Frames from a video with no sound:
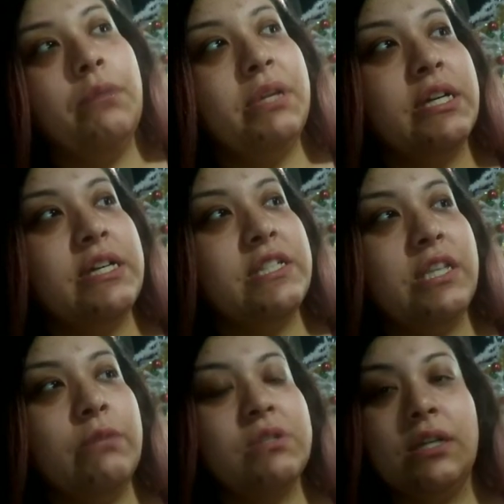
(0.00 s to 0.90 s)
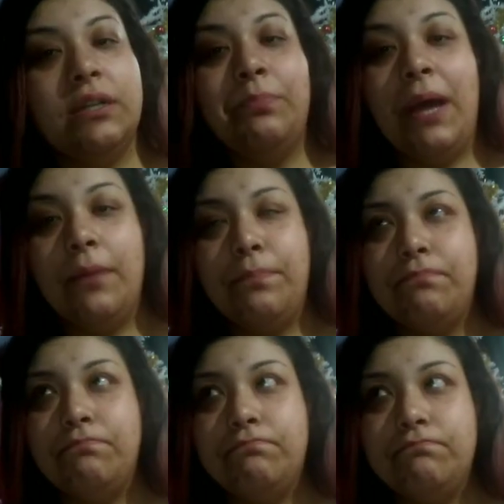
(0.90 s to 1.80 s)
because he was going to
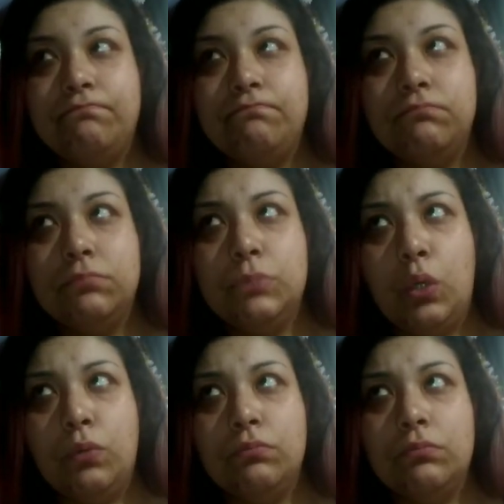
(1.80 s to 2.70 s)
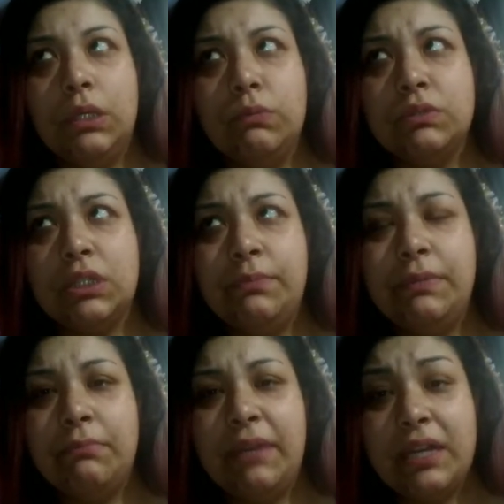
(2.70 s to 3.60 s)
it was going to
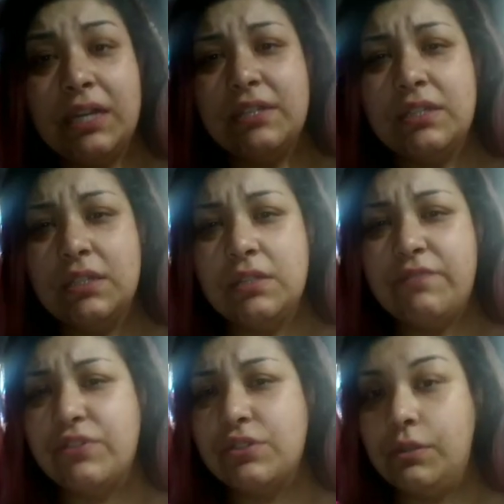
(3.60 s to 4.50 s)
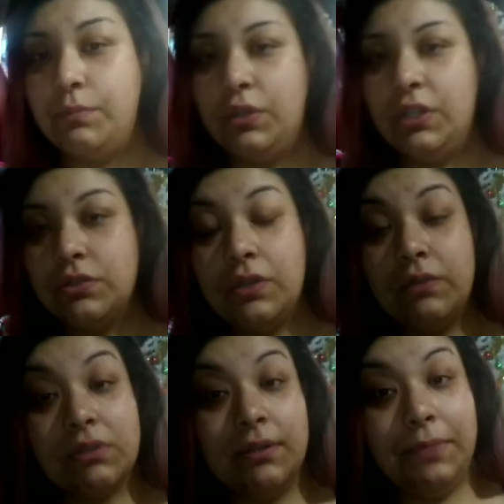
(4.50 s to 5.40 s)
be my cousin's first communion, so he
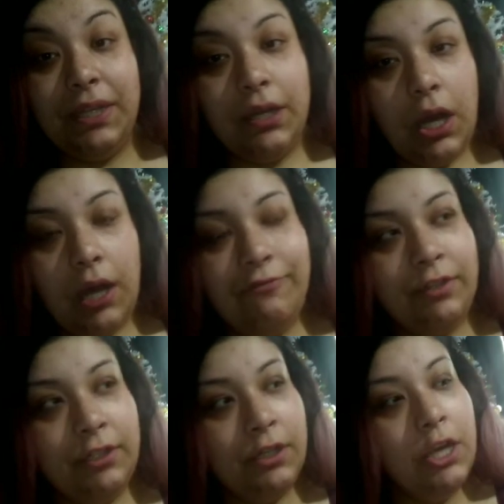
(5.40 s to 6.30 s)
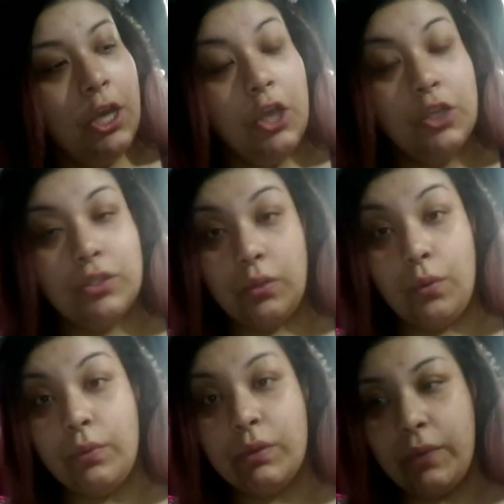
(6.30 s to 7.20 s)
was going to be the godfather. So
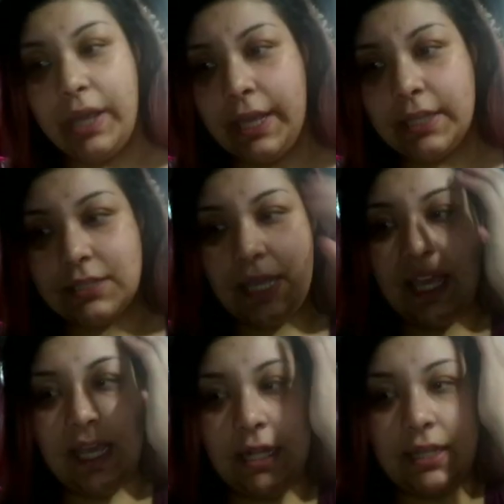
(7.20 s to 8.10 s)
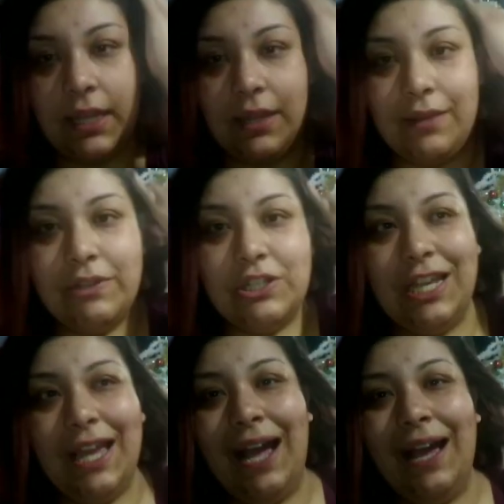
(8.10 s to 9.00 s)
we went, and
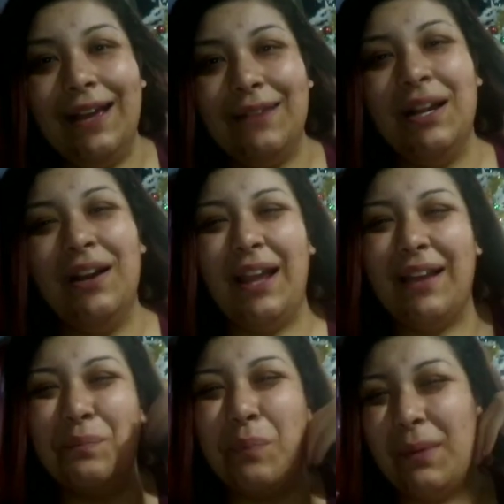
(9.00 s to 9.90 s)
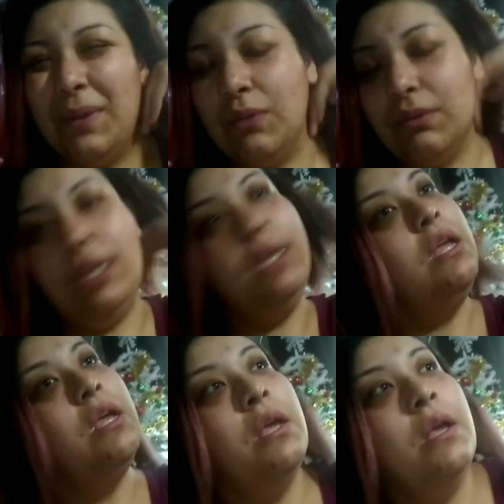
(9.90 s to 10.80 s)
she had like a barbecue thing,
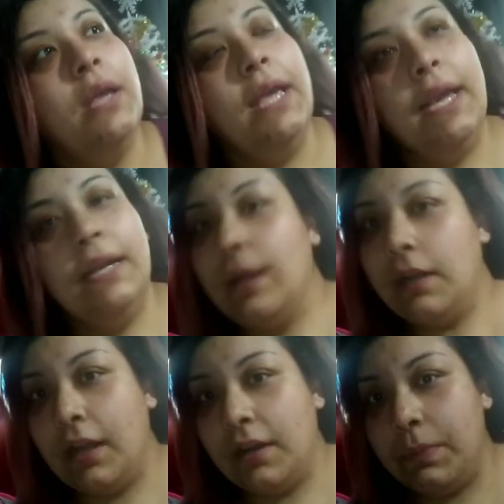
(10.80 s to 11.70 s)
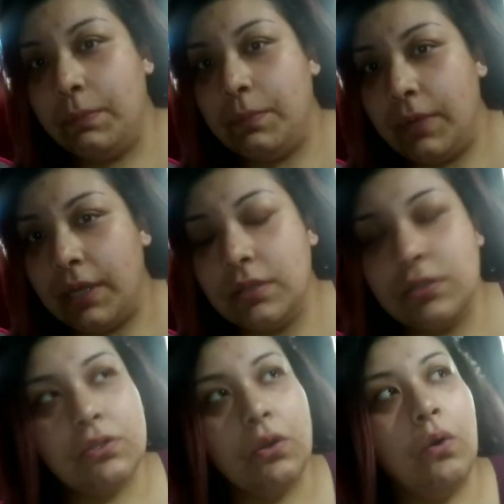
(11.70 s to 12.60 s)
and not a lot of people went.
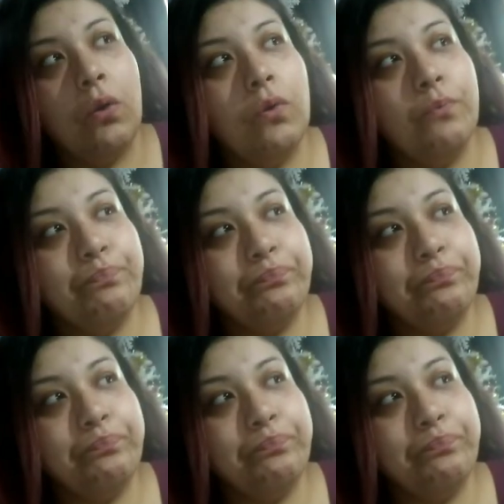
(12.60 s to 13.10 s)
So